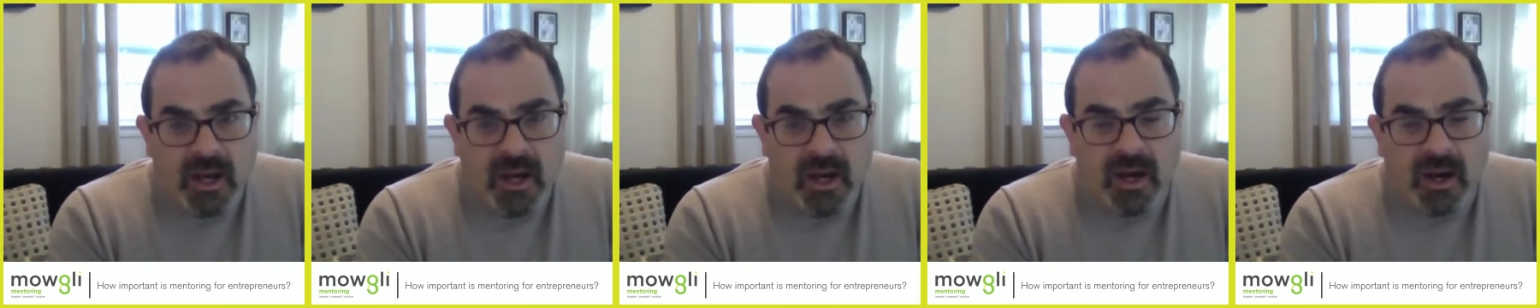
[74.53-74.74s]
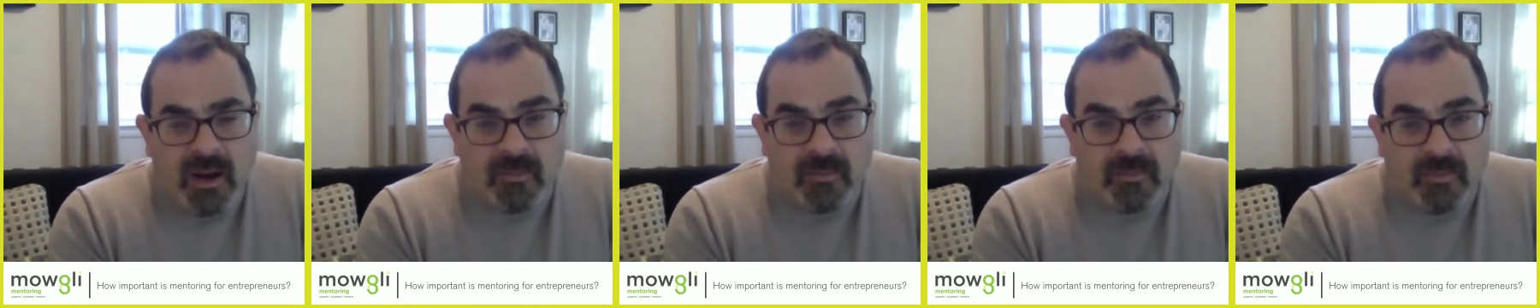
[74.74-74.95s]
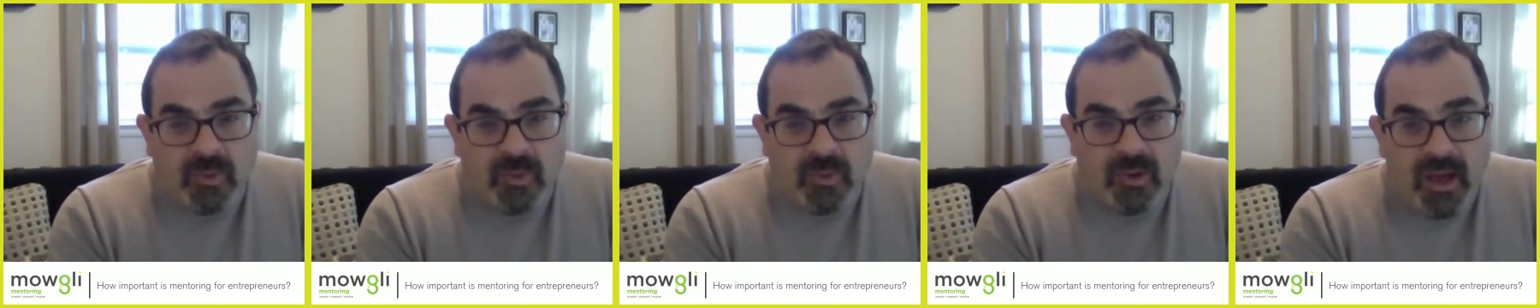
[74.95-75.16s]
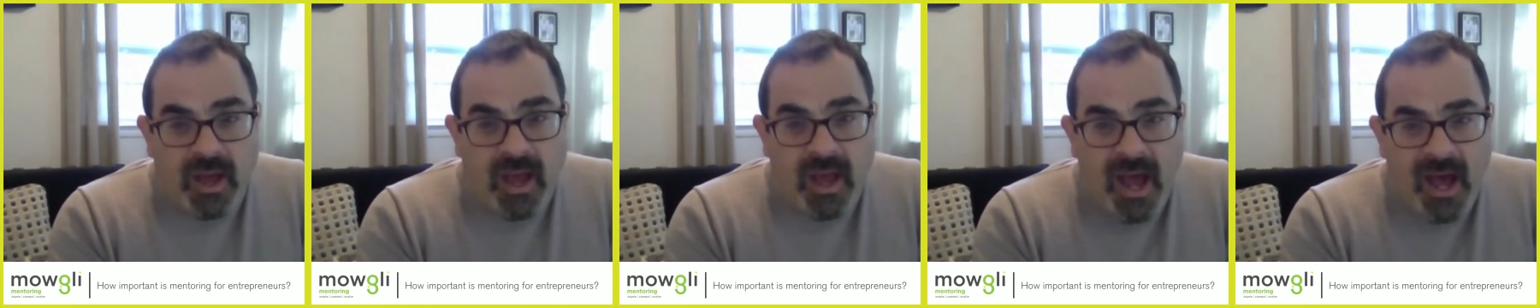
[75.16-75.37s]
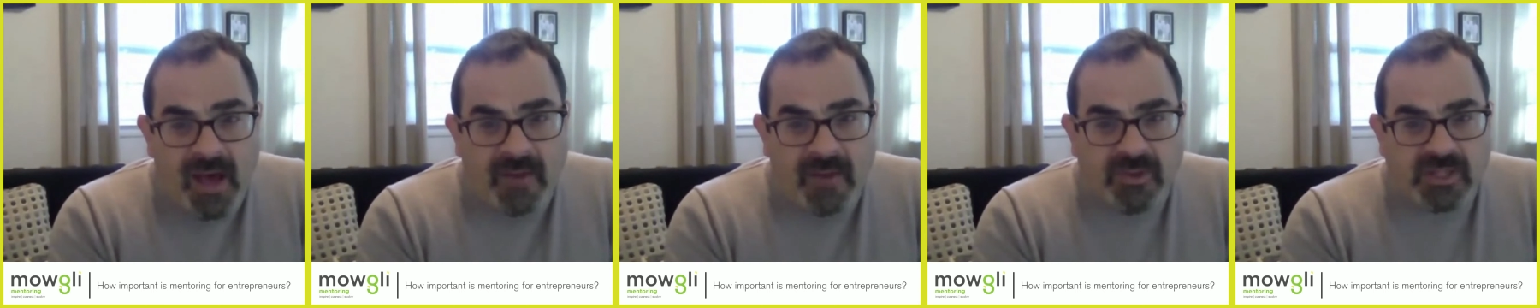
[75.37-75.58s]
um,
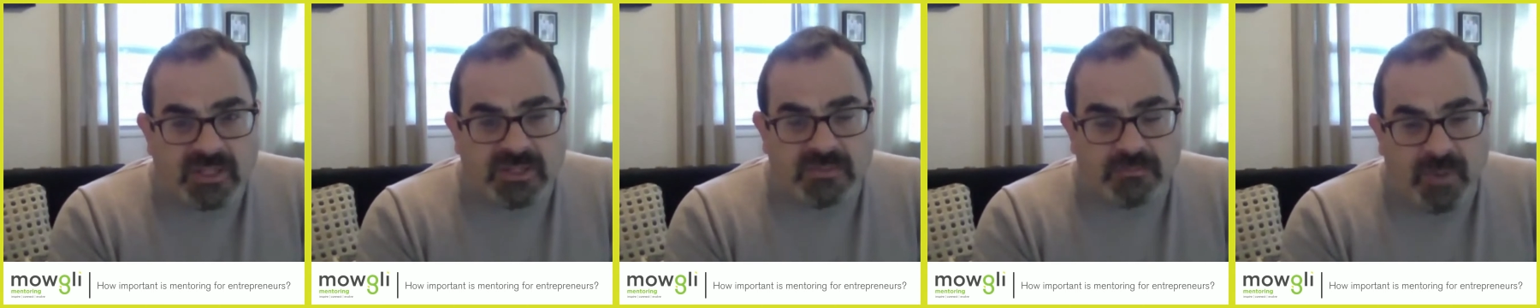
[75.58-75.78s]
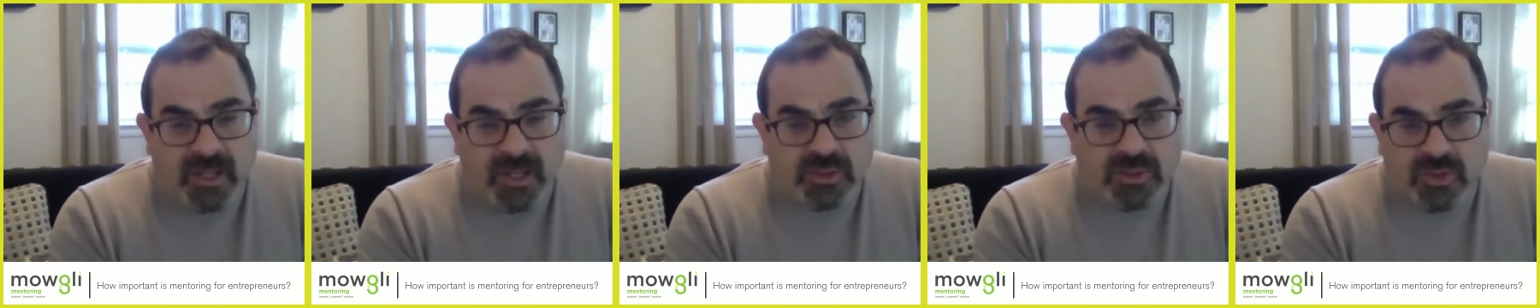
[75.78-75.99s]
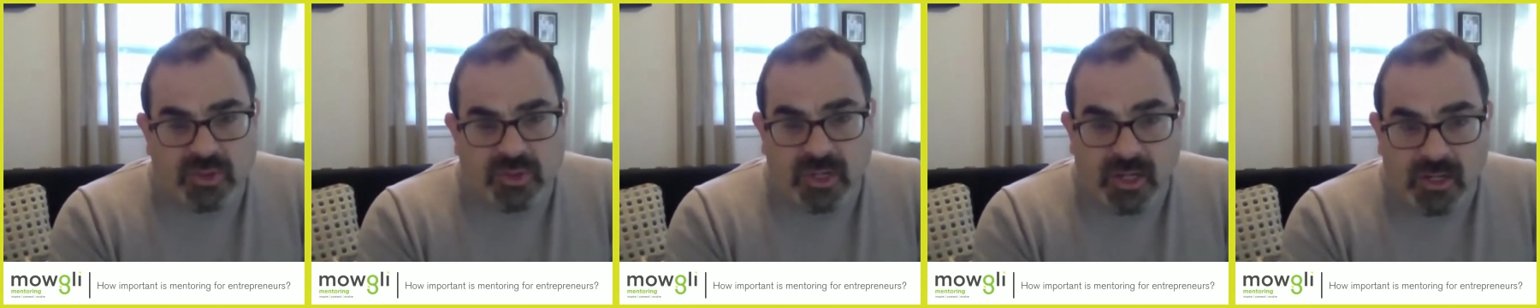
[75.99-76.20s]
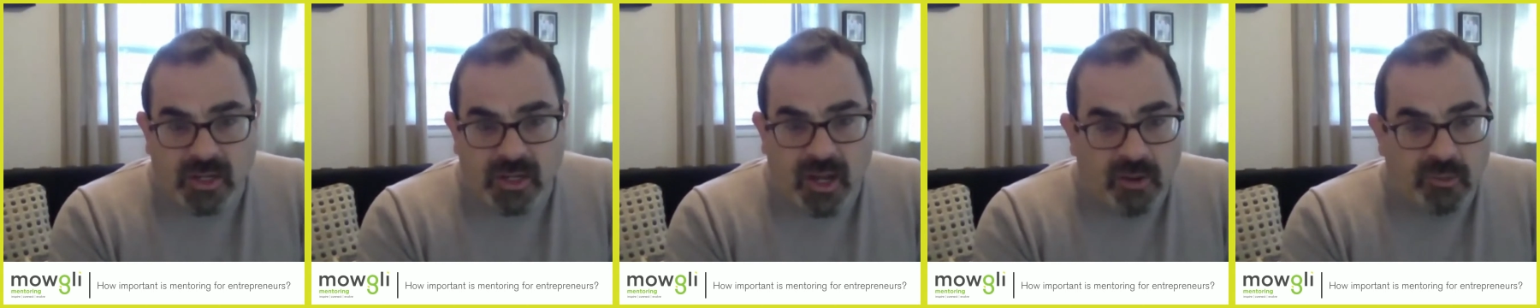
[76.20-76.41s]
had this mentoring.